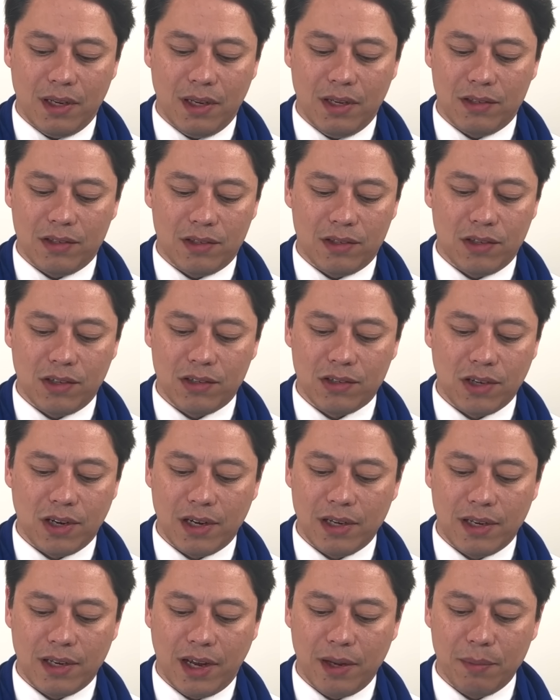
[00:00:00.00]
it's just an
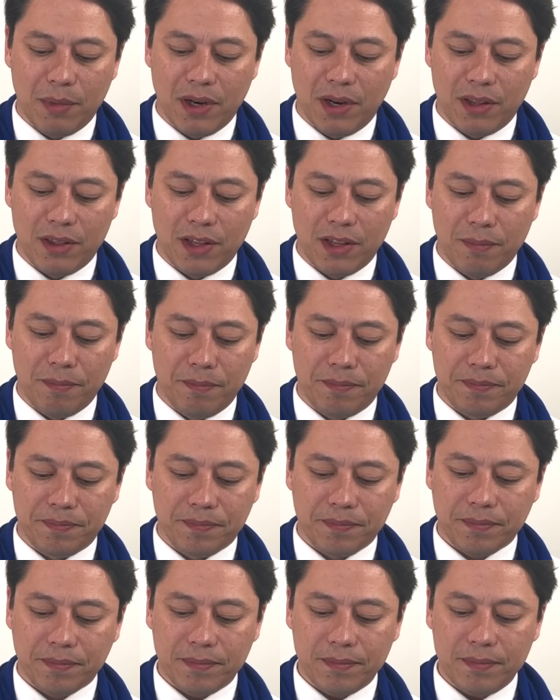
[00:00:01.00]
indictment on them.
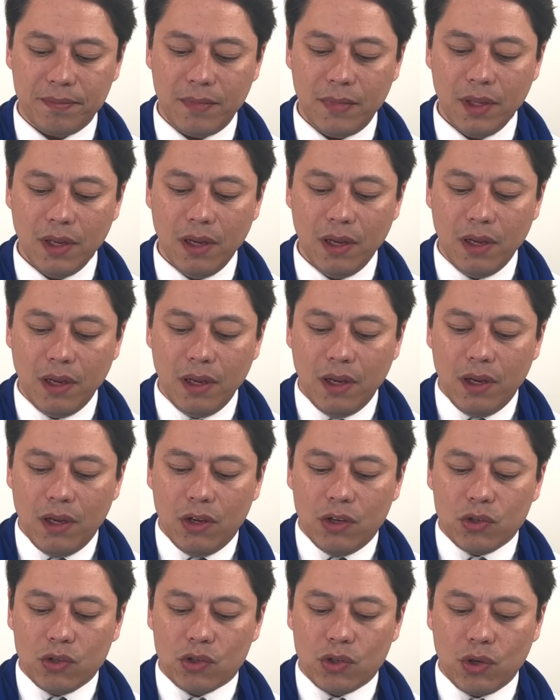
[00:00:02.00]

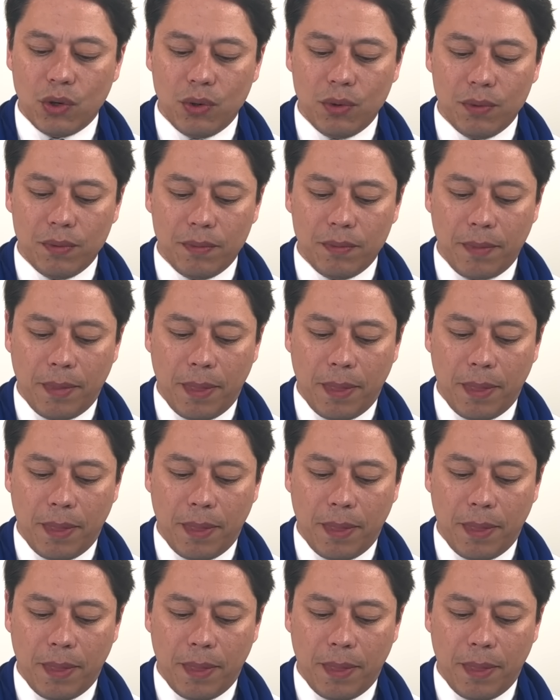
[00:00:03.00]
So